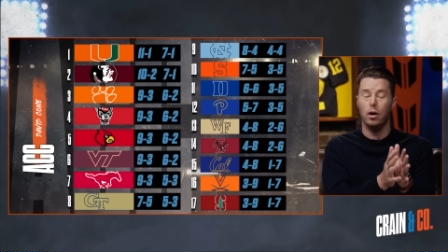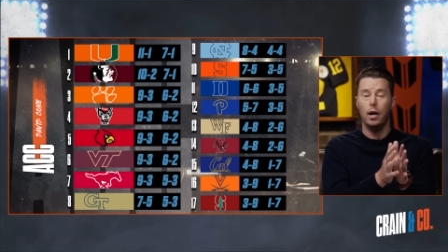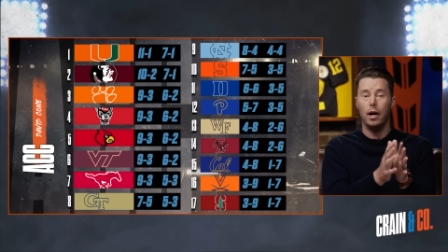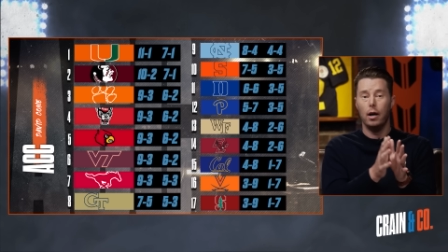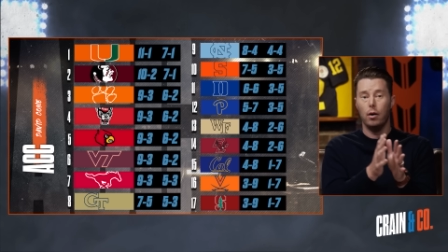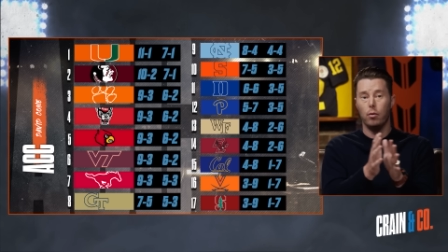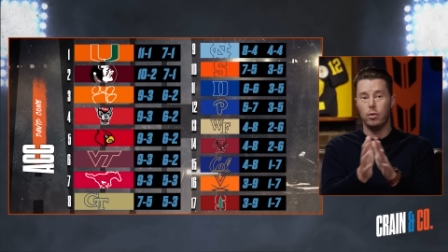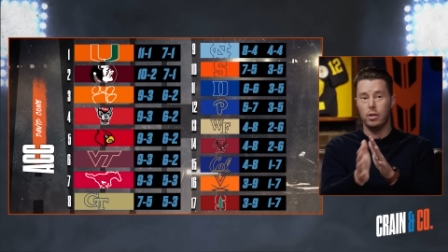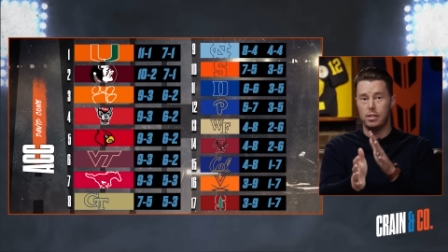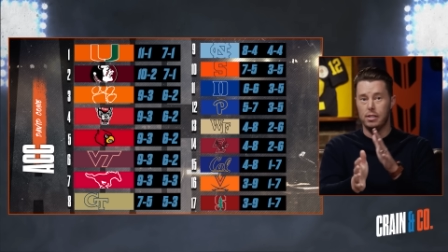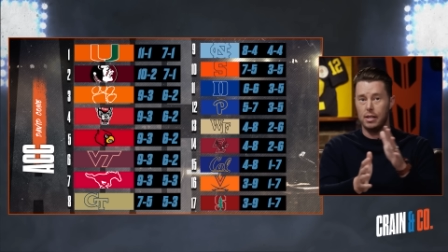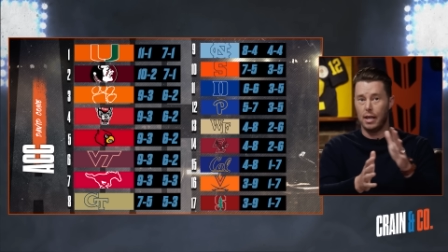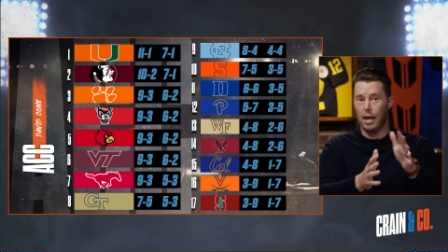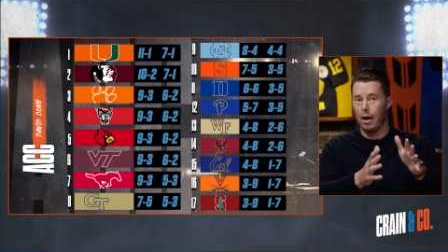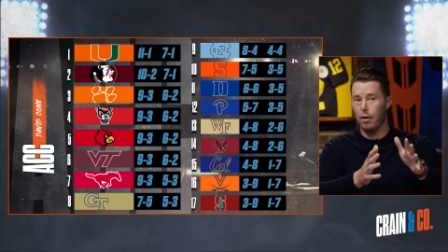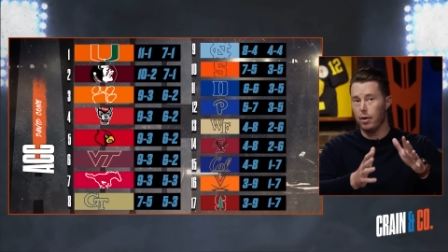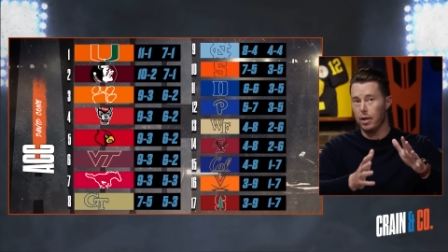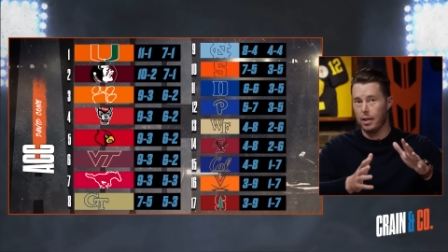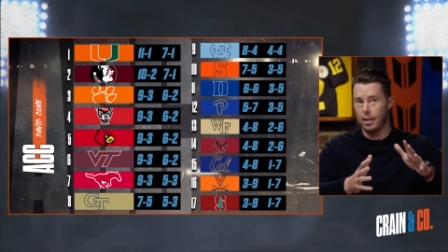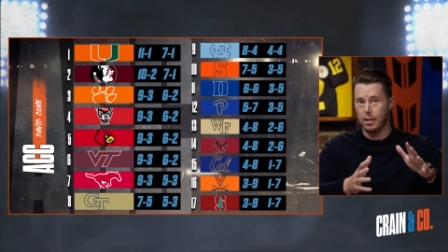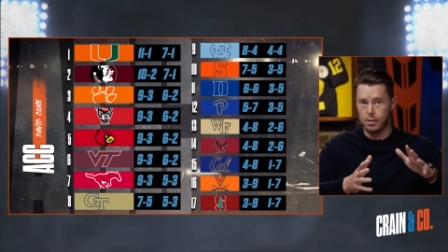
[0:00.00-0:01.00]
I want to see
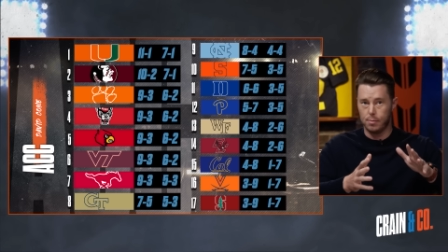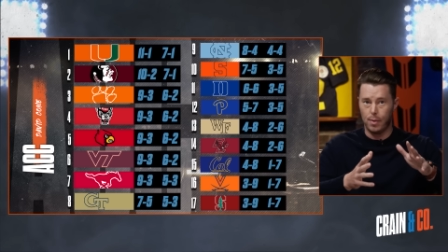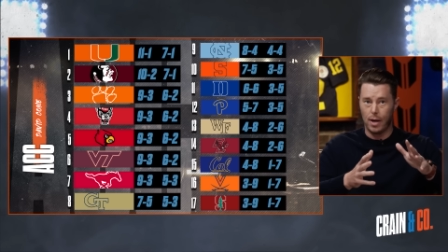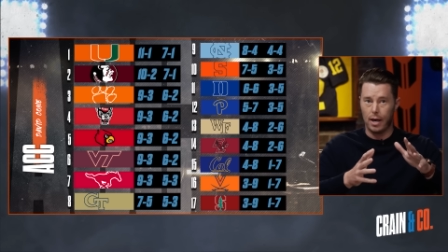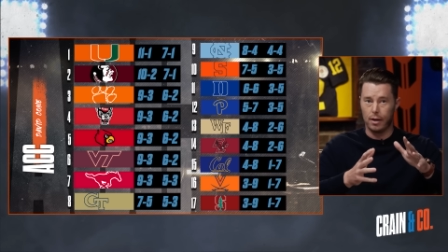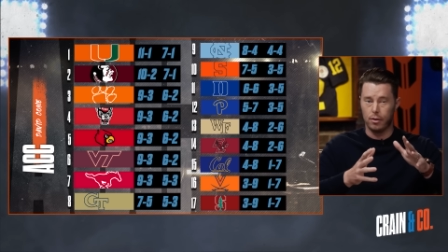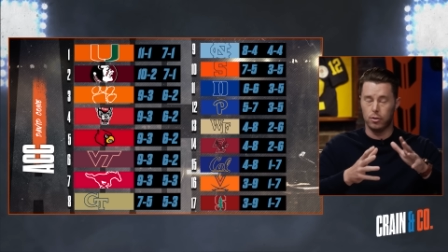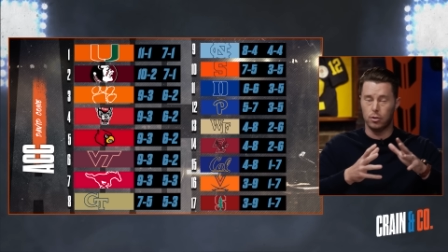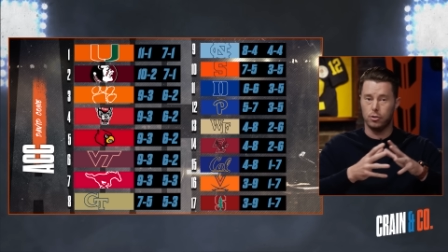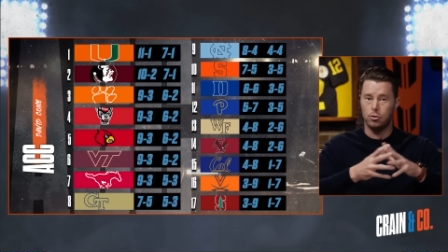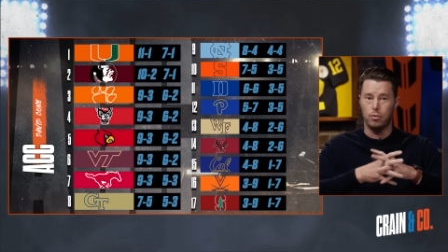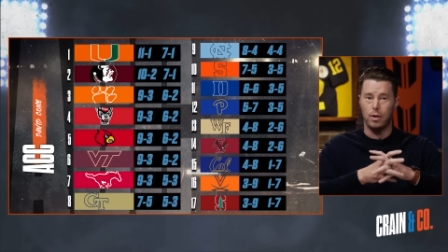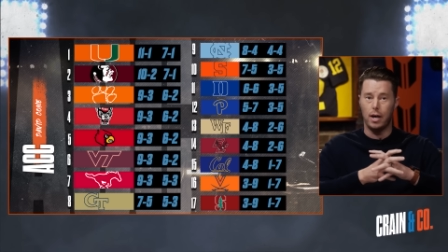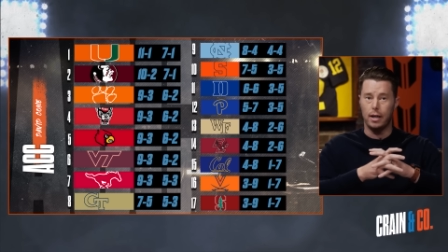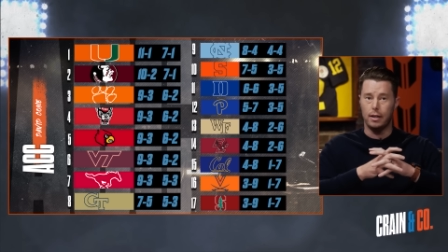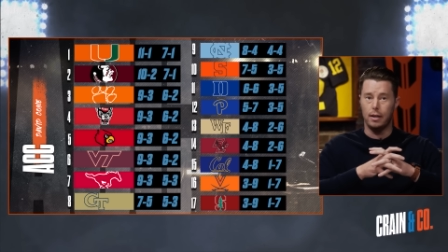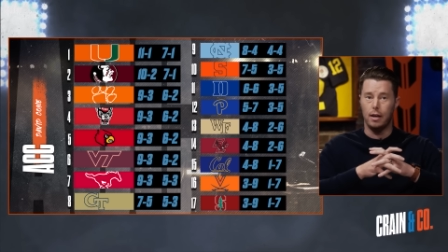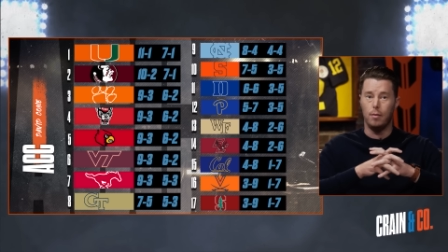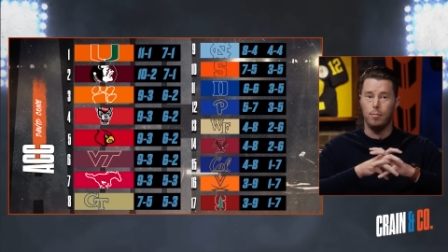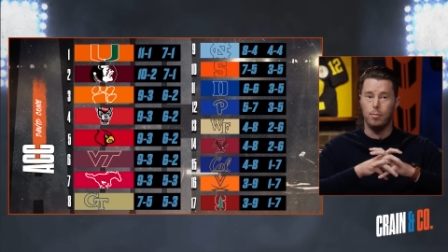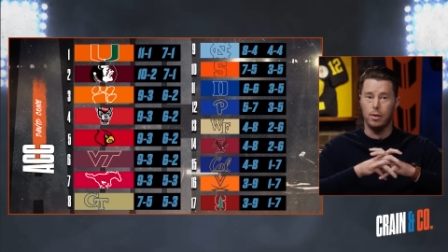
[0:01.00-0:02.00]
how he gets back on
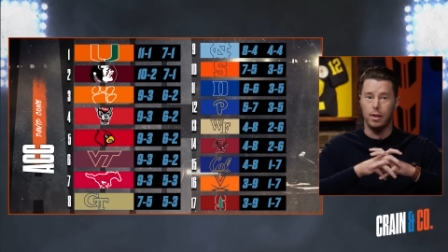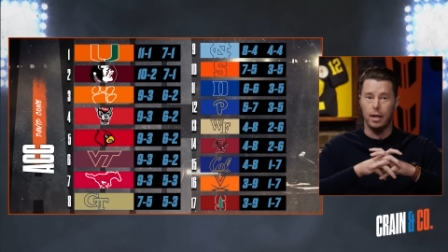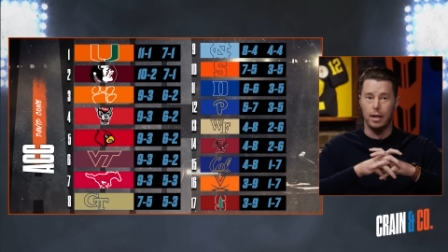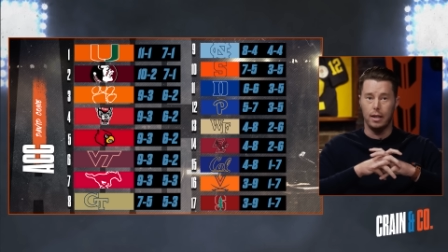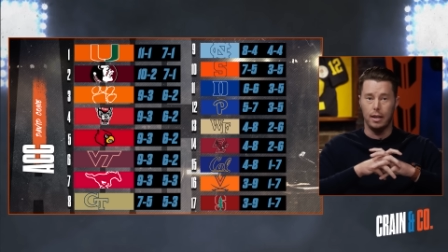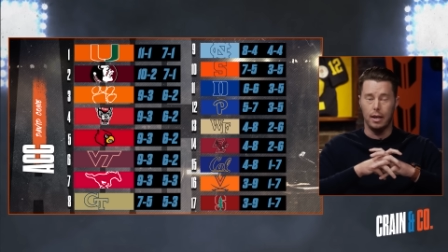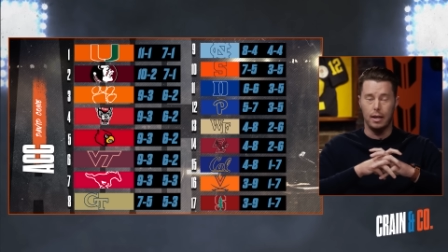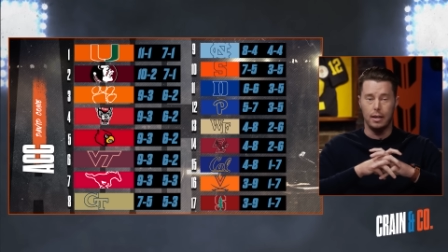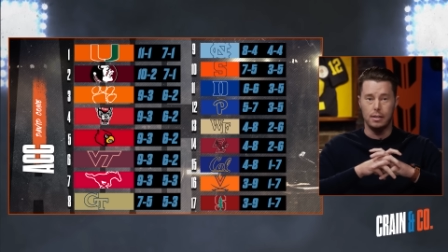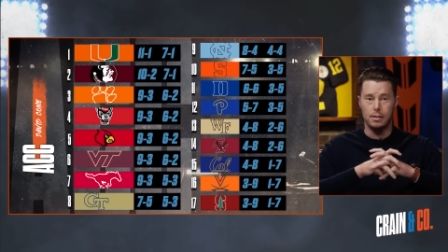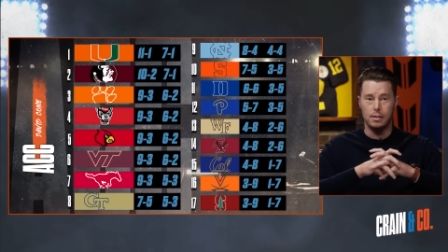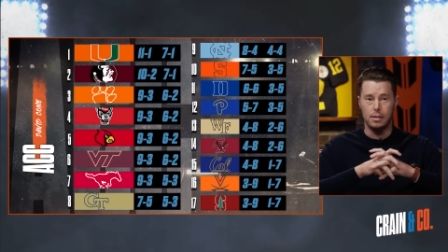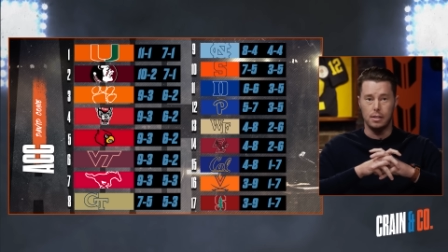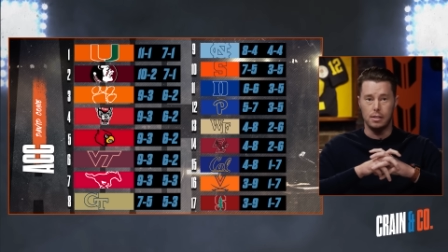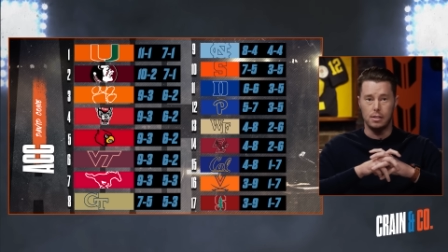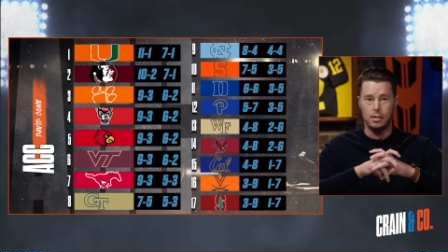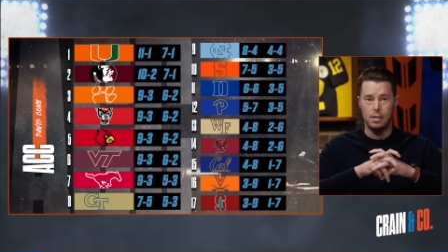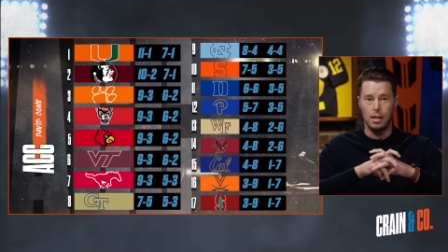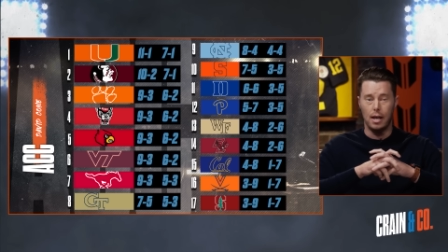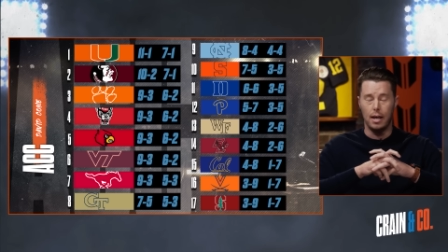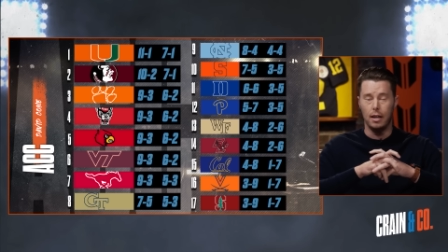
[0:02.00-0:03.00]
track now playing at NC
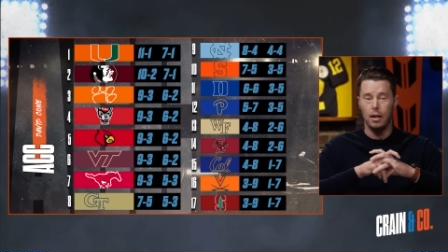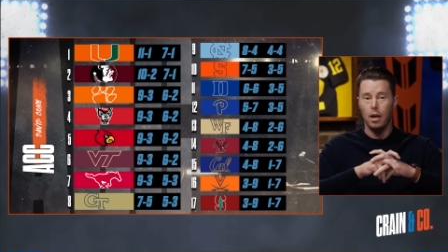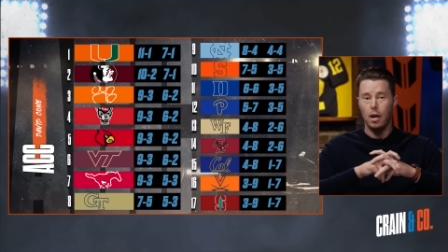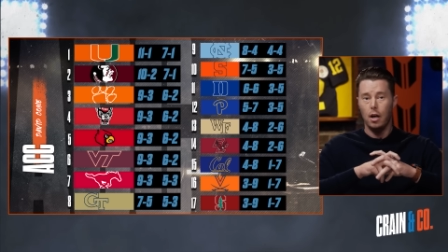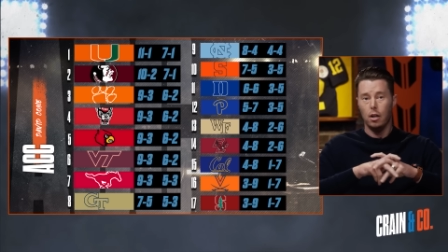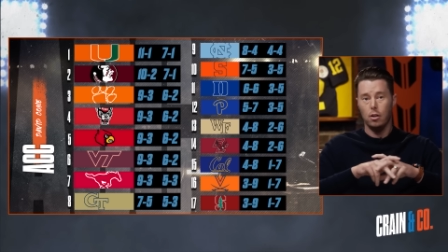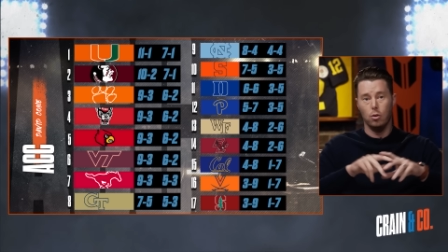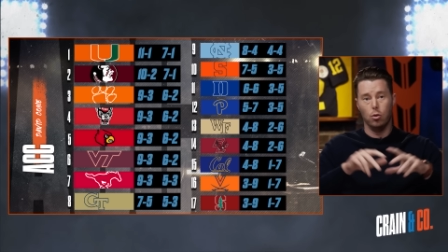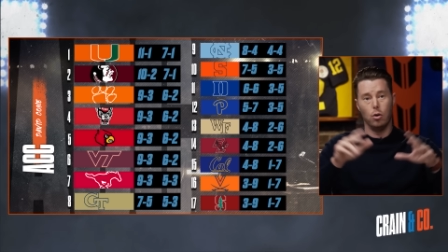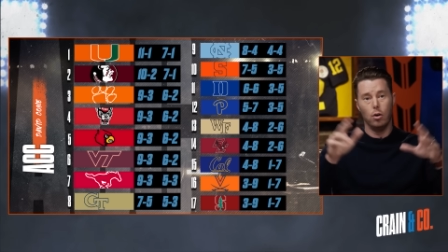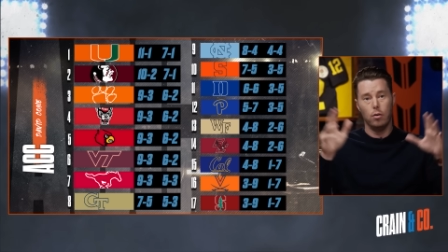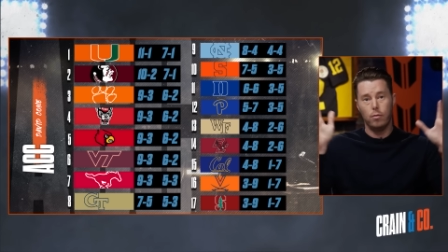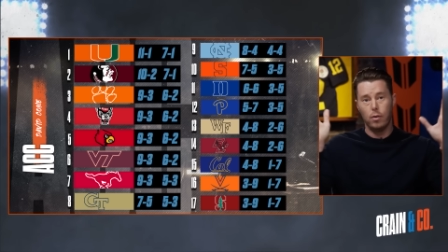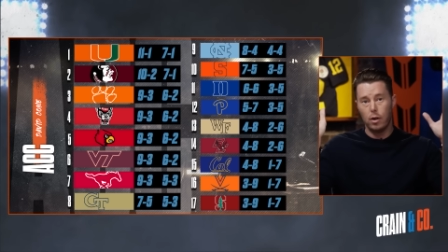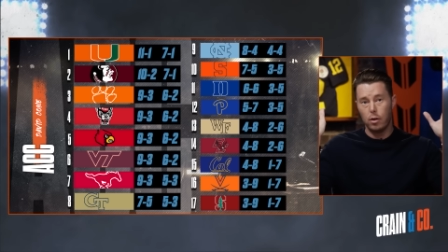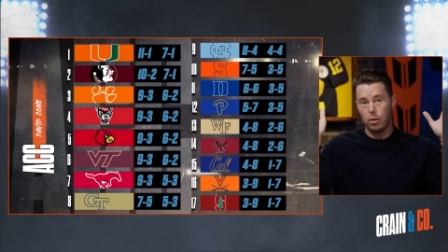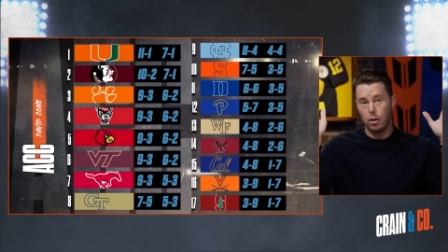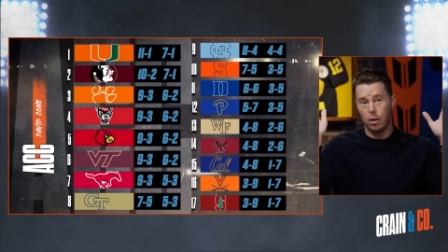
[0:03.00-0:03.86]
State. Louisville,